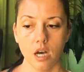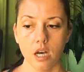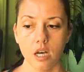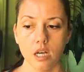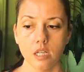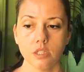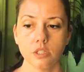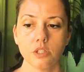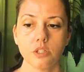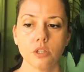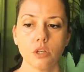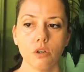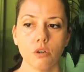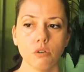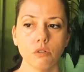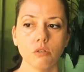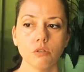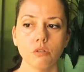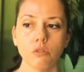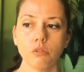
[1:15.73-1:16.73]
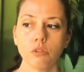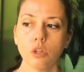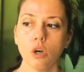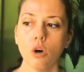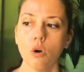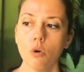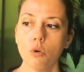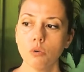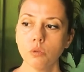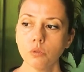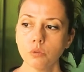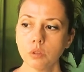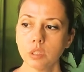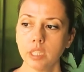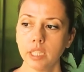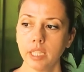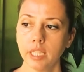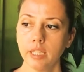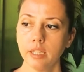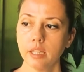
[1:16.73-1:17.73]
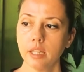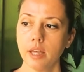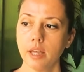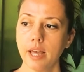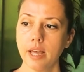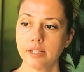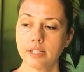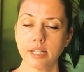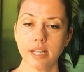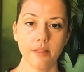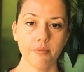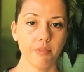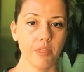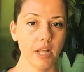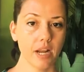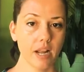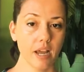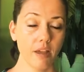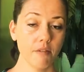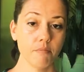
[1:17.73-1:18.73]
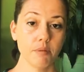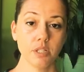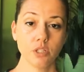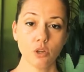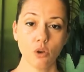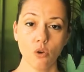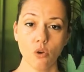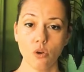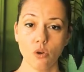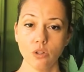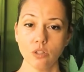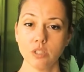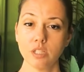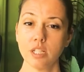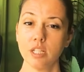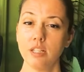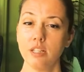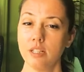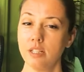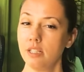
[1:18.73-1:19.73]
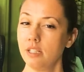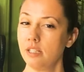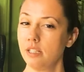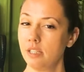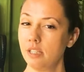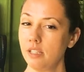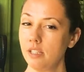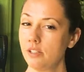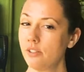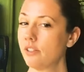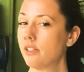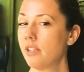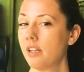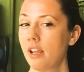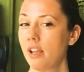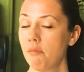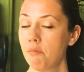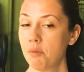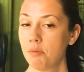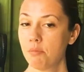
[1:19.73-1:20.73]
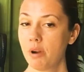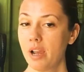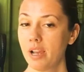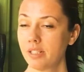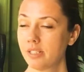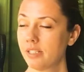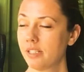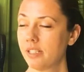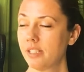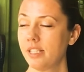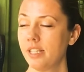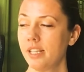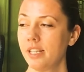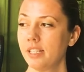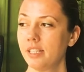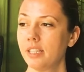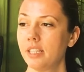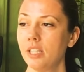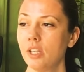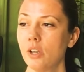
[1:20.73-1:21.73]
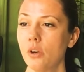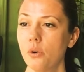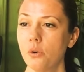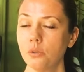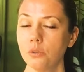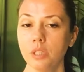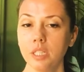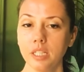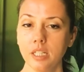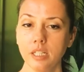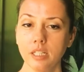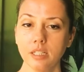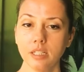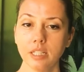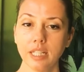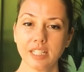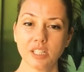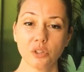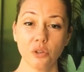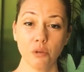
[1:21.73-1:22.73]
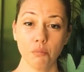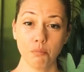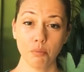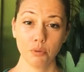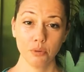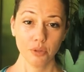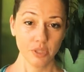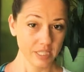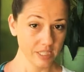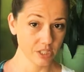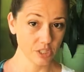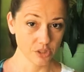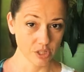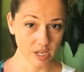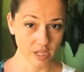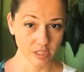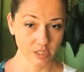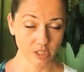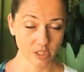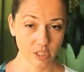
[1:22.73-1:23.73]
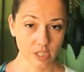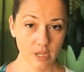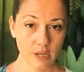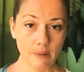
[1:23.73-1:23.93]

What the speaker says: So the only, that I've been told in the years that I've been practicing, the only like sort of pre-stretch